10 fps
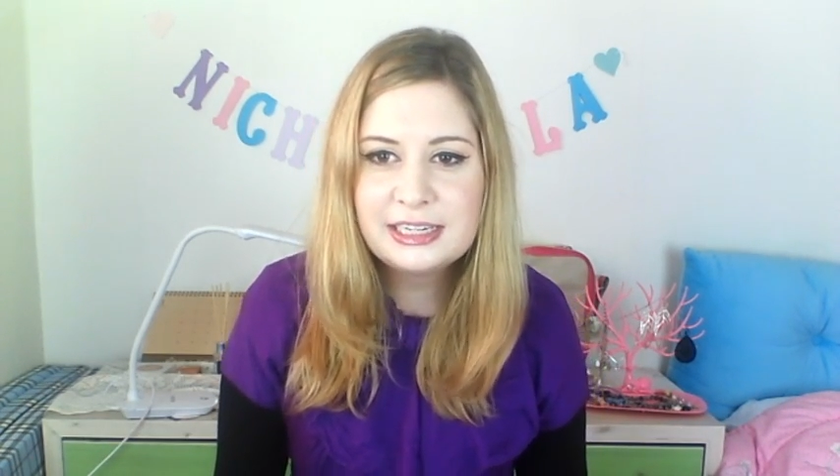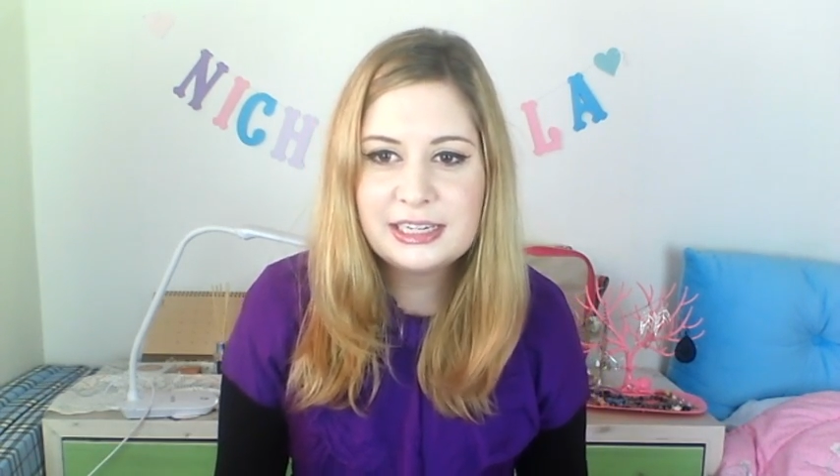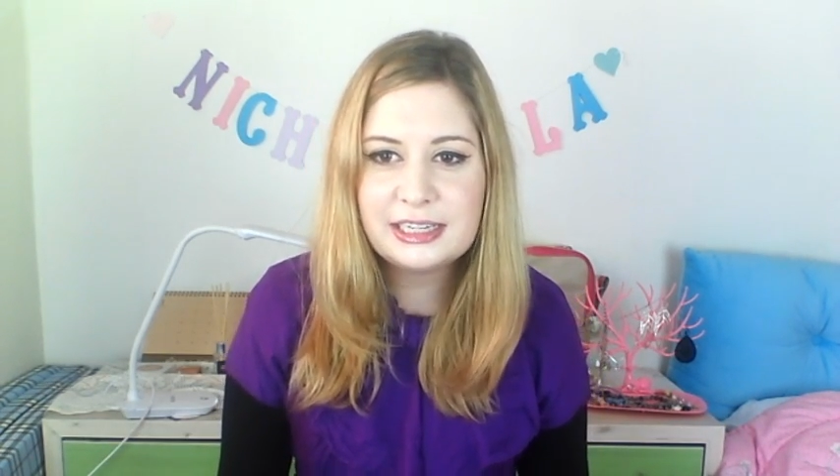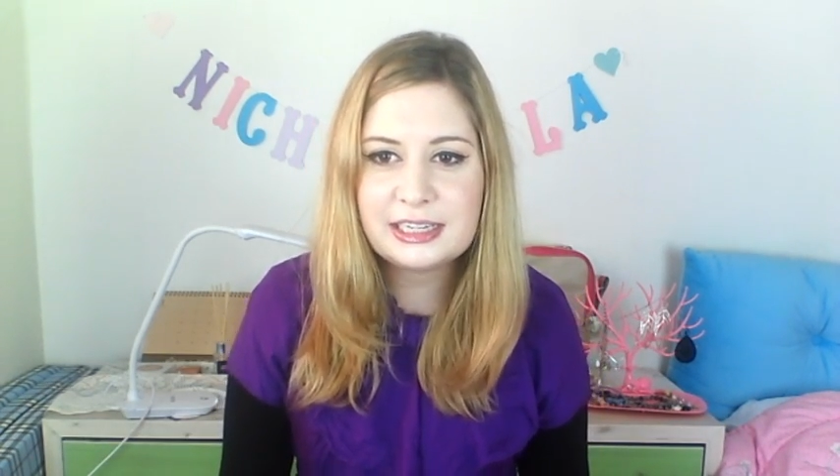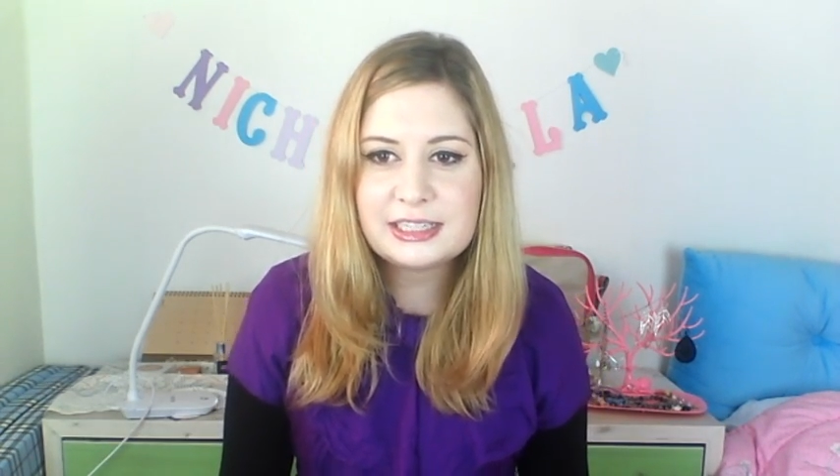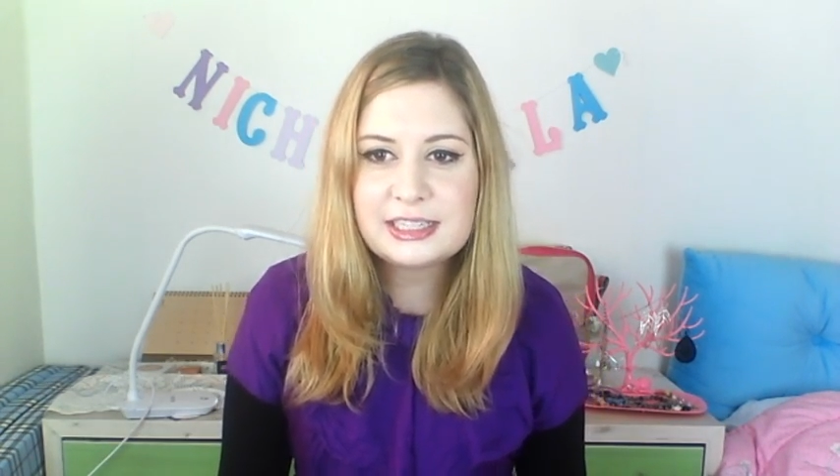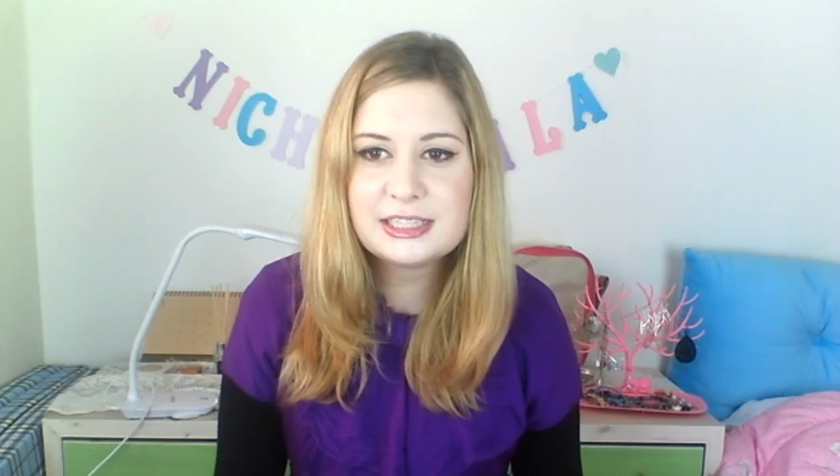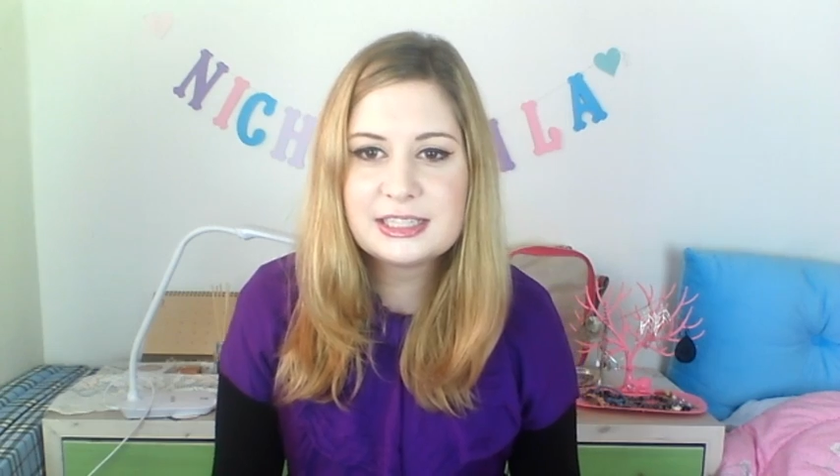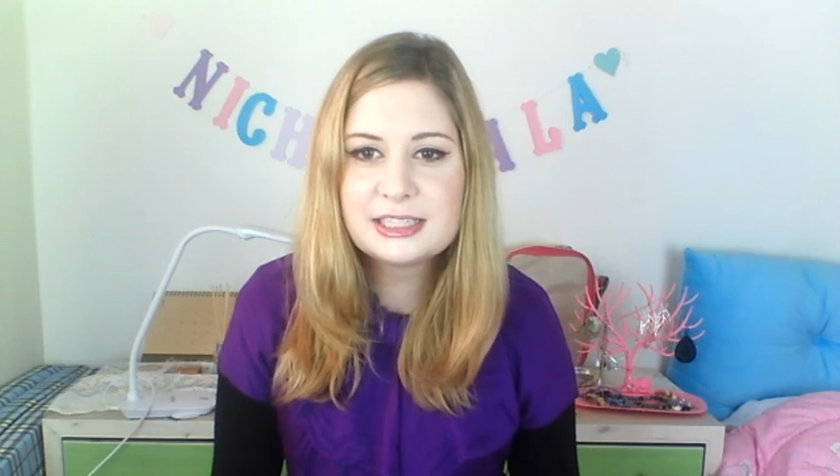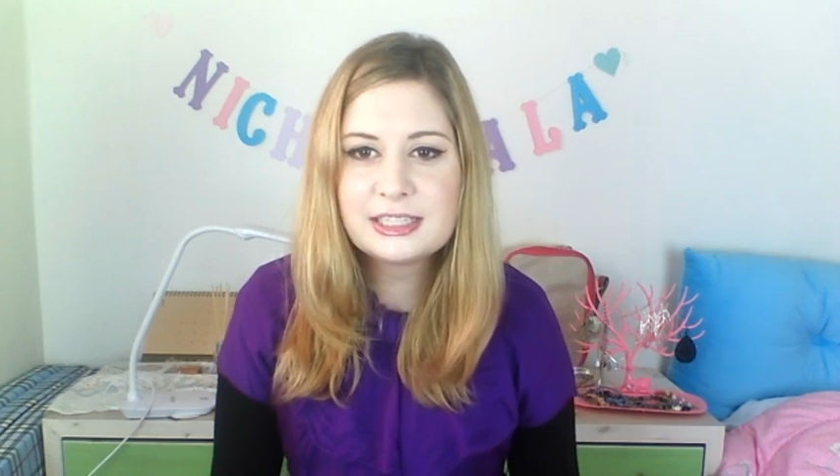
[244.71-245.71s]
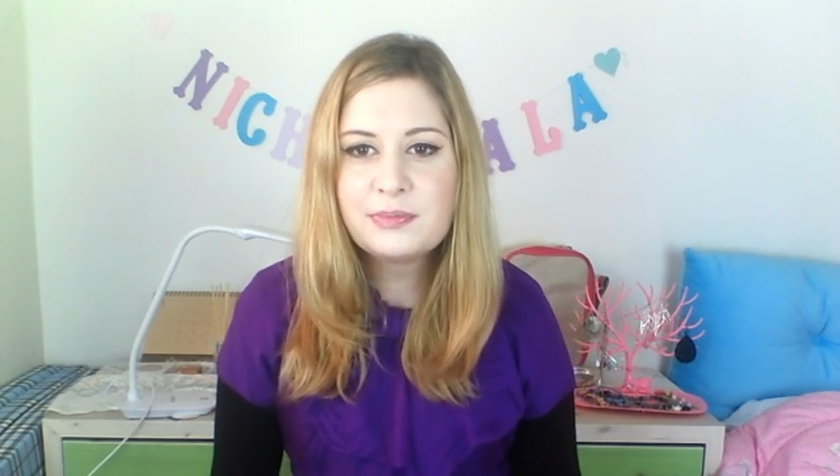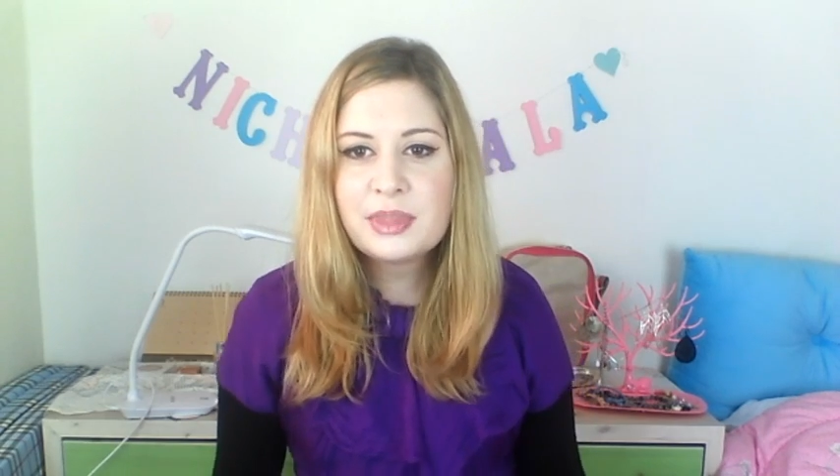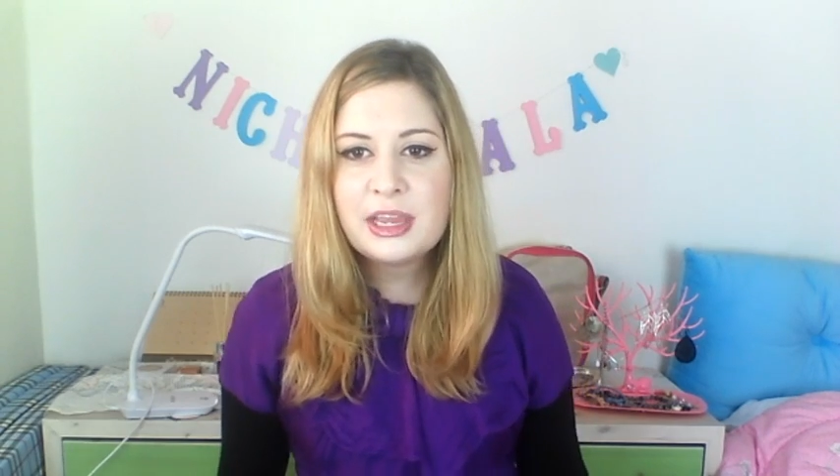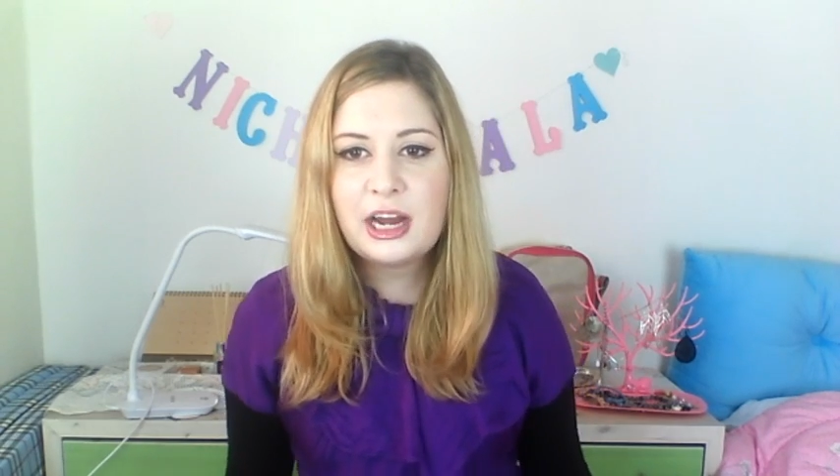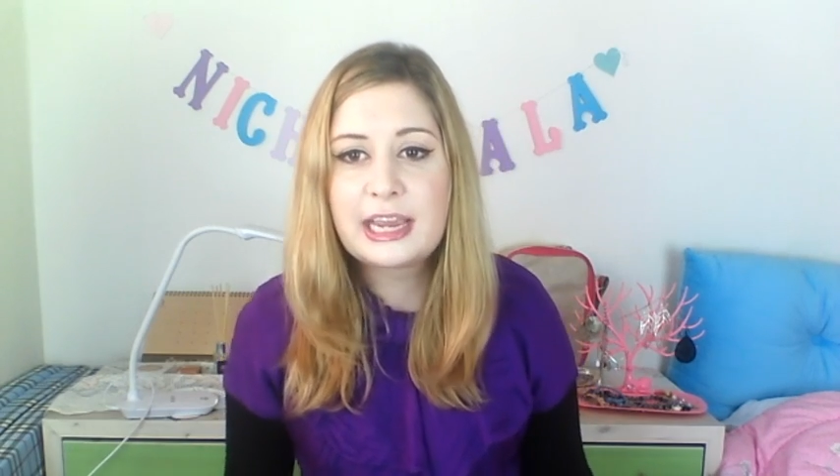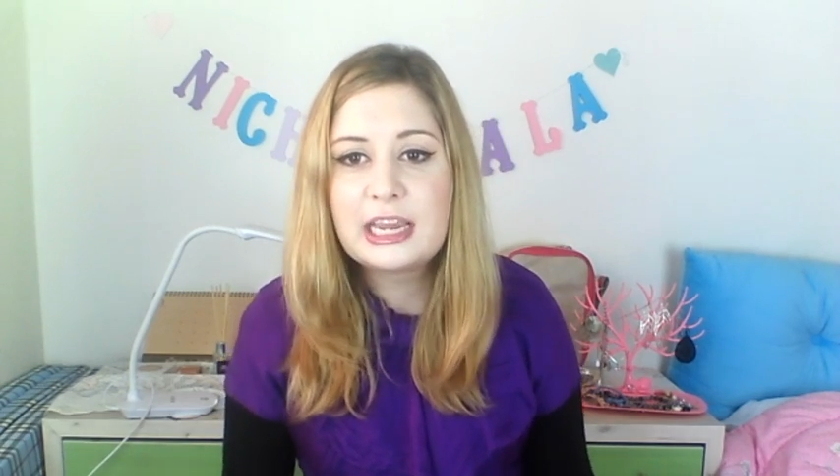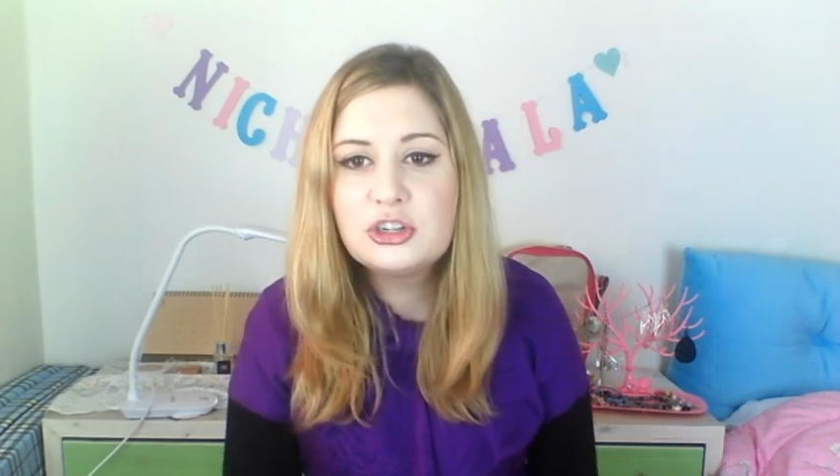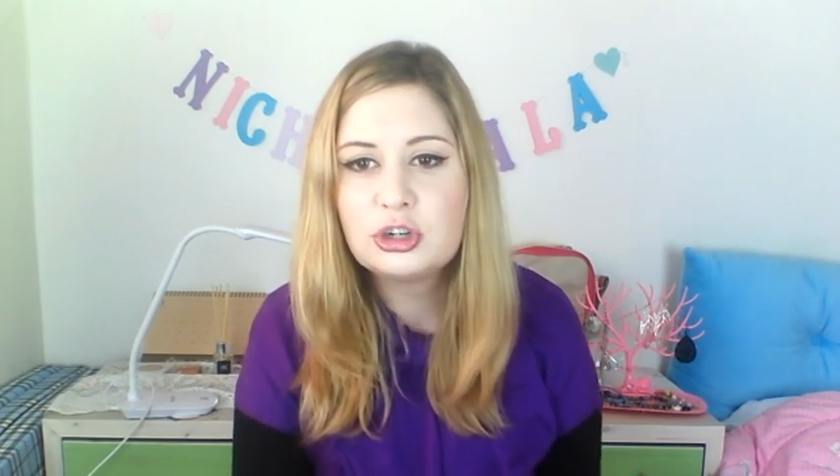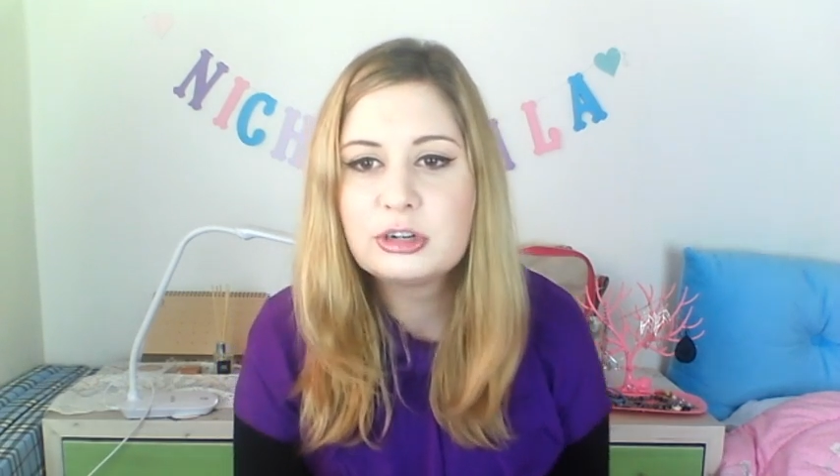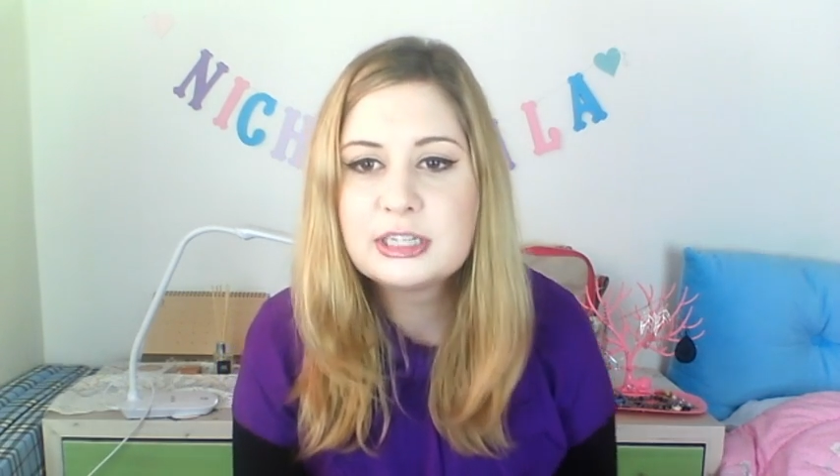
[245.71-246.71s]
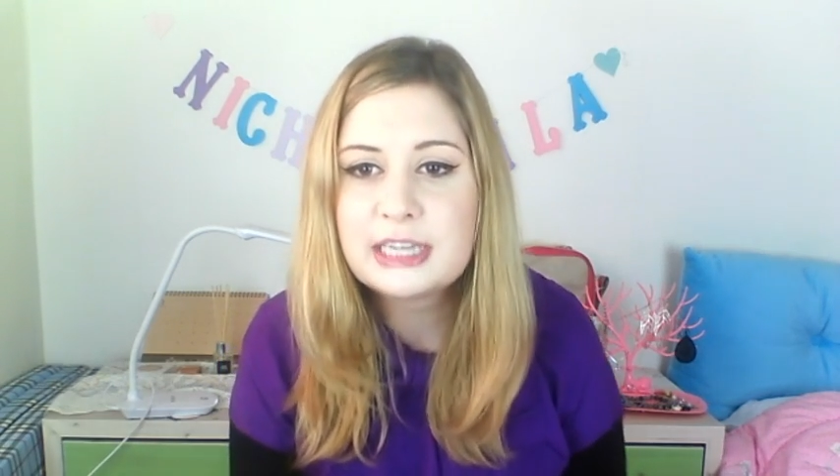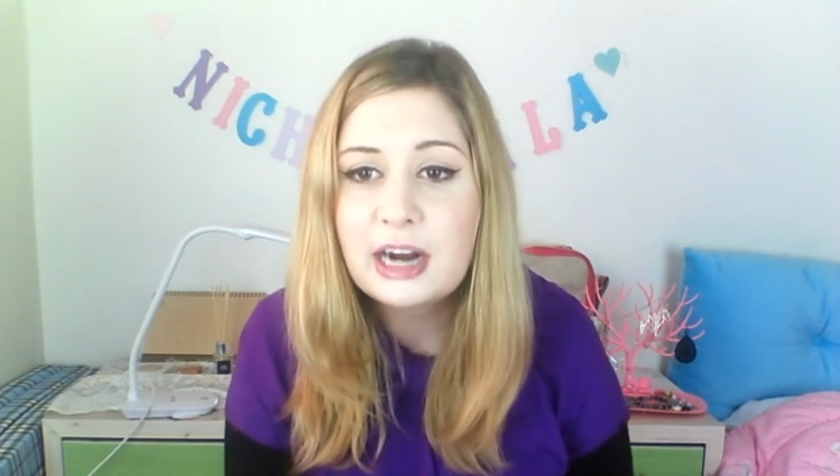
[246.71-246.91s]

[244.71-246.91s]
Yes. Okay, Dora said,